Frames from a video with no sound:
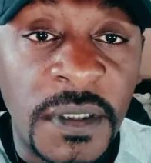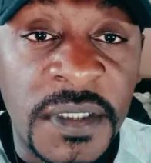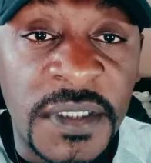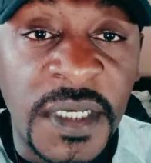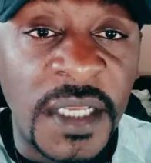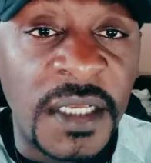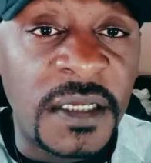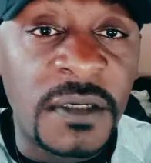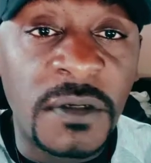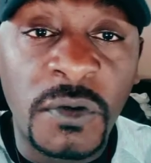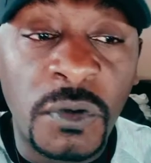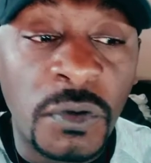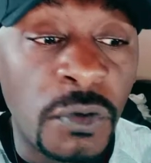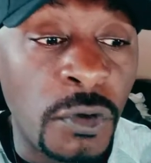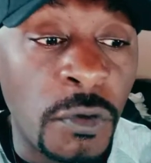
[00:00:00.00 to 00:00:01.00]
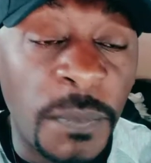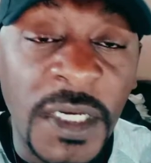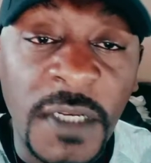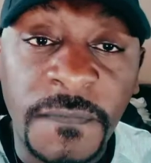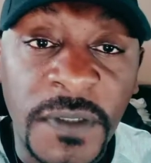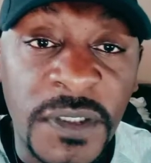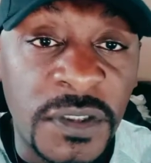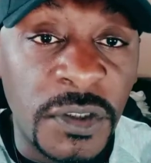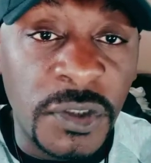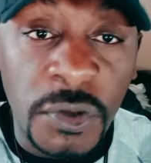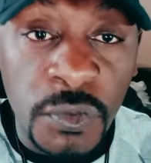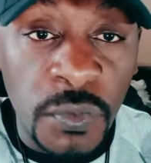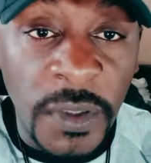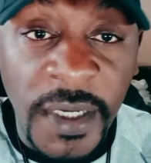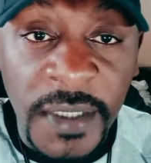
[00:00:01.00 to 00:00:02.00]
It's like your
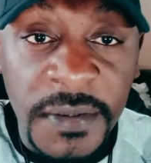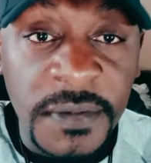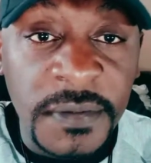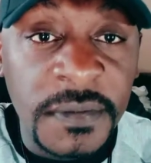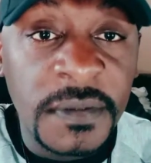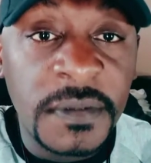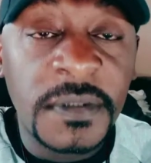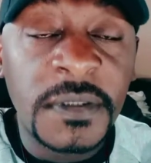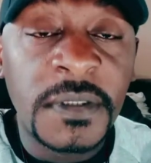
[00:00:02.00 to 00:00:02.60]
manifestations will heighten,